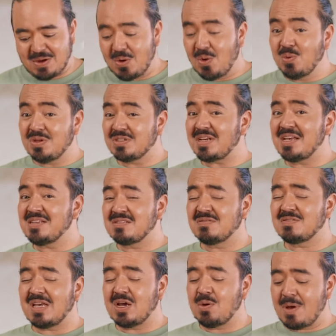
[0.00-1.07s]
All the tastes of
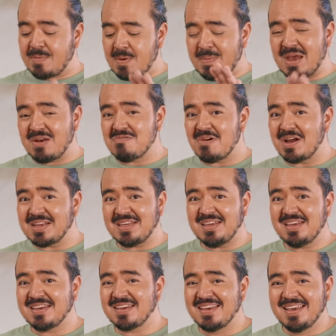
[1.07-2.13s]
takeaway, but made right
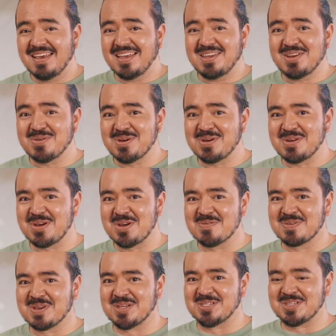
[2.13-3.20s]
here in your own home
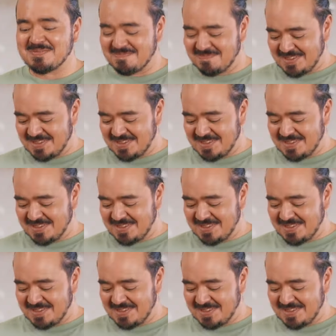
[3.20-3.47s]
kitchen.